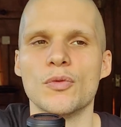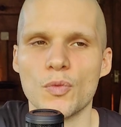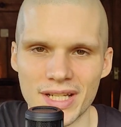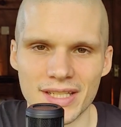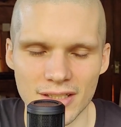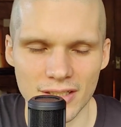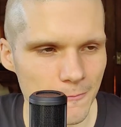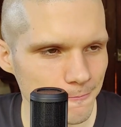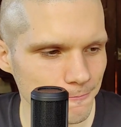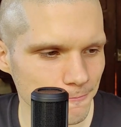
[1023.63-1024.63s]
wins.
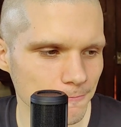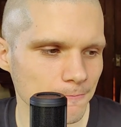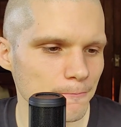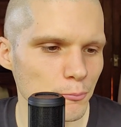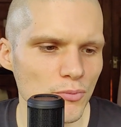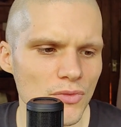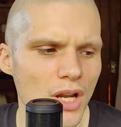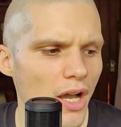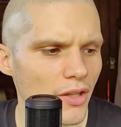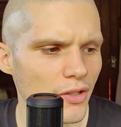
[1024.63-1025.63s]

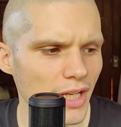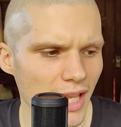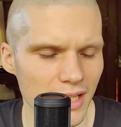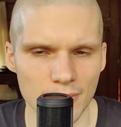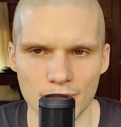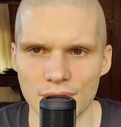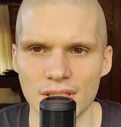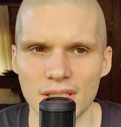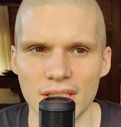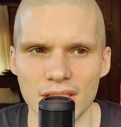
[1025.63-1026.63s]
Other games
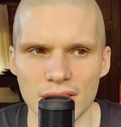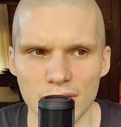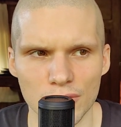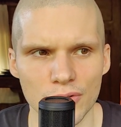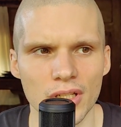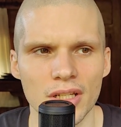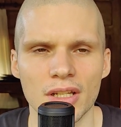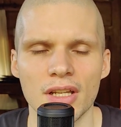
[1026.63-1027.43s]
include